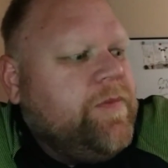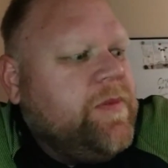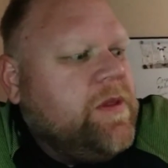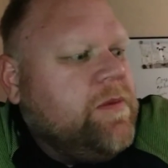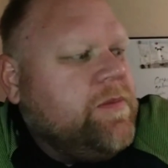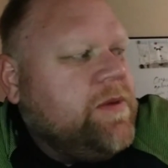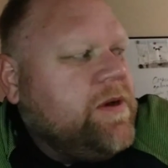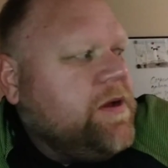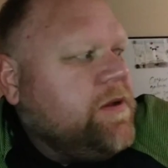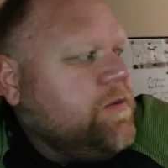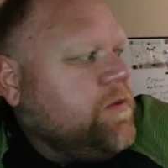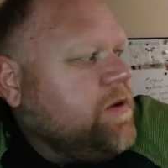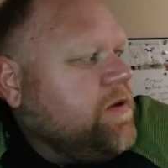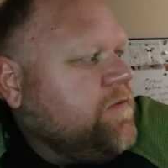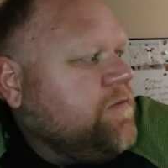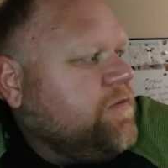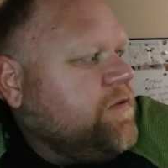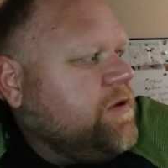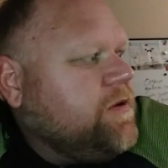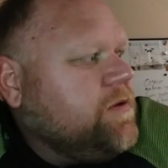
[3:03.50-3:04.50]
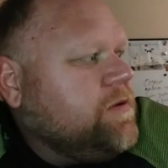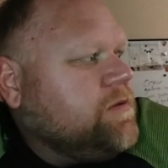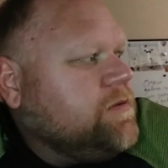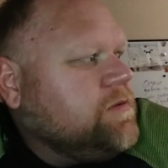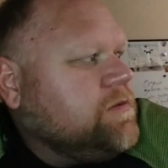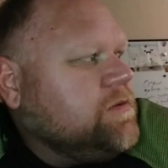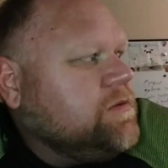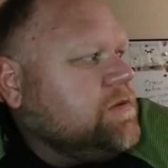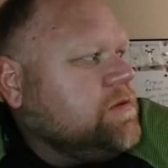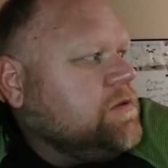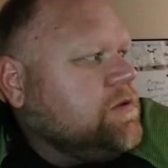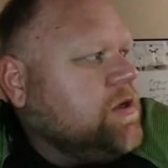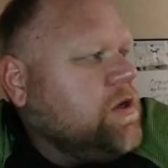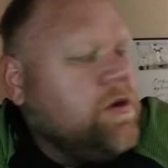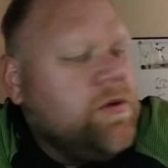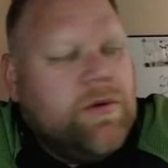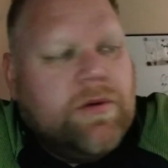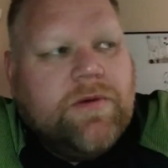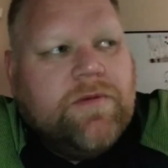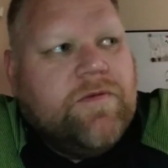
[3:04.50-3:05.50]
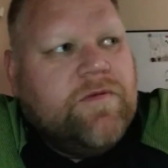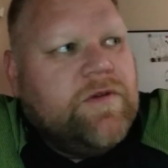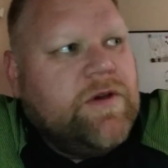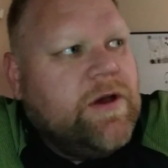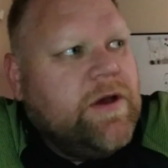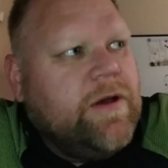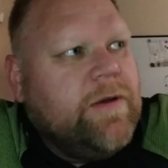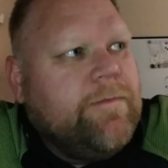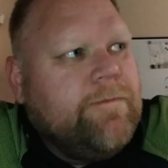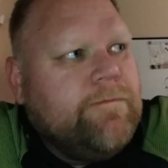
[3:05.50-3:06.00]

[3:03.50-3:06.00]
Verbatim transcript: but we've, no, we've uh,